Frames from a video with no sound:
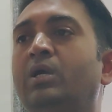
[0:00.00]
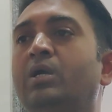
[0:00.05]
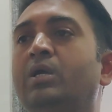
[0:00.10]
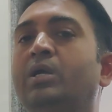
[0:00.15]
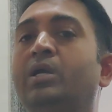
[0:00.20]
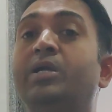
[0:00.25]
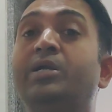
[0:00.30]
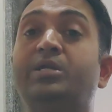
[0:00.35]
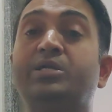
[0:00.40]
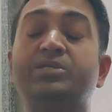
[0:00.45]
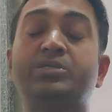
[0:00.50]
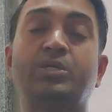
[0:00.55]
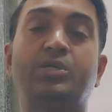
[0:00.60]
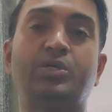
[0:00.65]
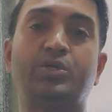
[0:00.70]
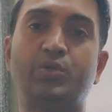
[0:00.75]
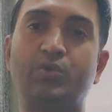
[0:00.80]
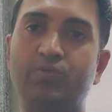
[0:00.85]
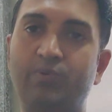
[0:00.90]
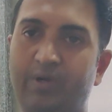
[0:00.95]
It is a
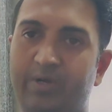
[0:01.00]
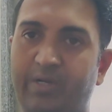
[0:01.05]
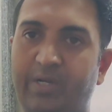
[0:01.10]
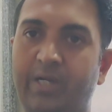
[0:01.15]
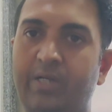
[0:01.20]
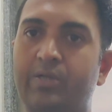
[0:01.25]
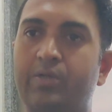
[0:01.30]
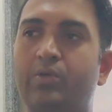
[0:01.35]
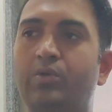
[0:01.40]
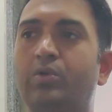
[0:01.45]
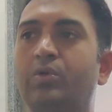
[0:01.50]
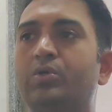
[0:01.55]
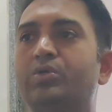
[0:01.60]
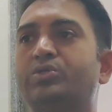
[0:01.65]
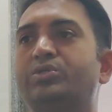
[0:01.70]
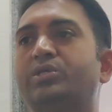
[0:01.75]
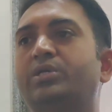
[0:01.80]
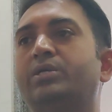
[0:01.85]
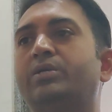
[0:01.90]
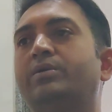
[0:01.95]
newer
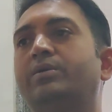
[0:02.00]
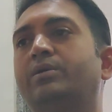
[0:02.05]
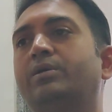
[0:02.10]
technology.